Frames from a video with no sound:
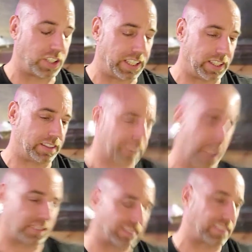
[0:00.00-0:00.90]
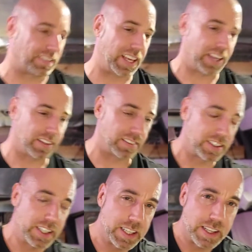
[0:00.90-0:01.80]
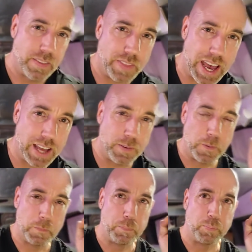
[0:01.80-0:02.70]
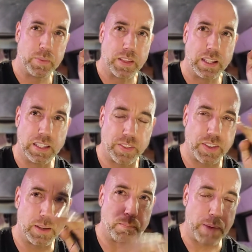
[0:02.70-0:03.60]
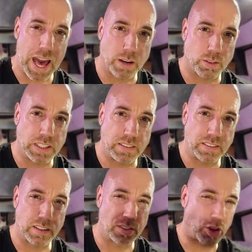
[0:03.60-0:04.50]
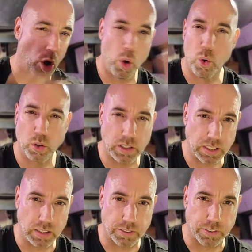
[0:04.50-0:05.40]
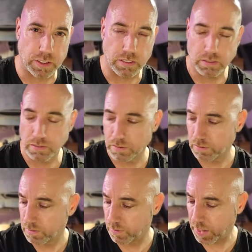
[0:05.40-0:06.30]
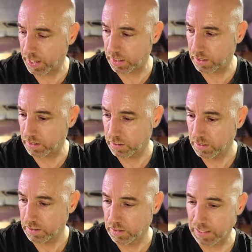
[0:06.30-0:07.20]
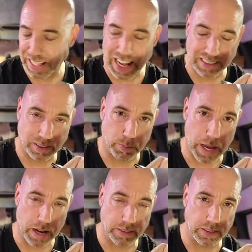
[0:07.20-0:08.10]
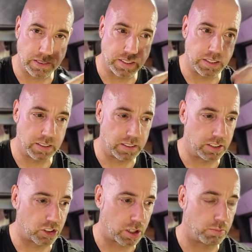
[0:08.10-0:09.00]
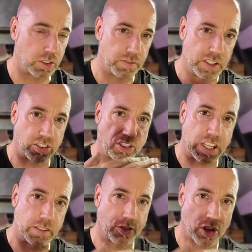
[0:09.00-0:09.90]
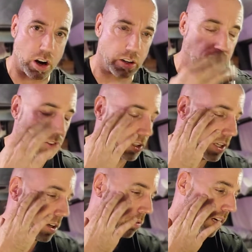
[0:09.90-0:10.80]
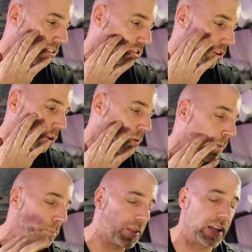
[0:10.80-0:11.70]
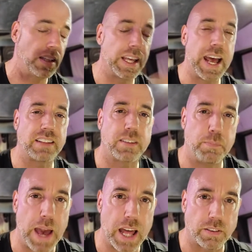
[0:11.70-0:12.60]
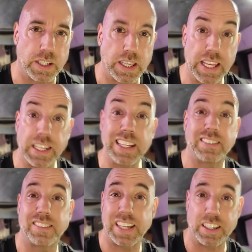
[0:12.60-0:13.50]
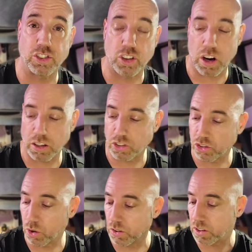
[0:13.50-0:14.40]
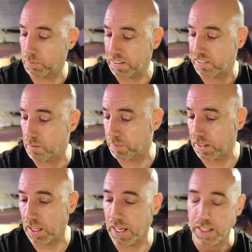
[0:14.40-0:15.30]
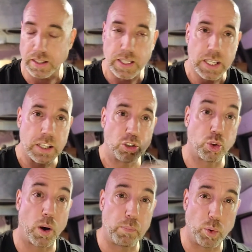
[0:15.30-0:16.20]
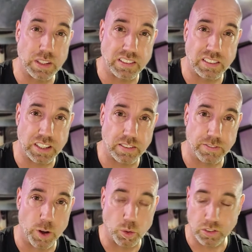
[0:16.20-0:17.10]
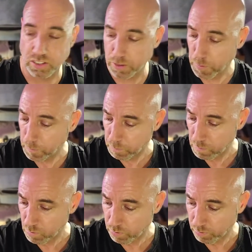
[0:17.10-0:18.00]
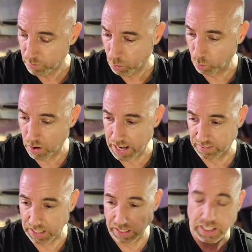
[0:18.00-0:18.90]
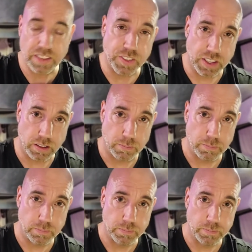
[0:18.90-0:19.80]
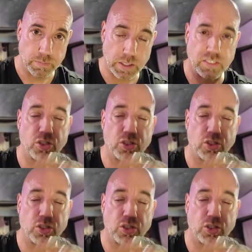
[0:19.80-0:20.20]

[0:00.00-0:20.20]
and understand that lithium batteries are totally different than lead acid batteries in terms of their state of charge, right? So a lead acid battery in its state of charge is going to be something like 12.6 volts. Whereas a lithium, a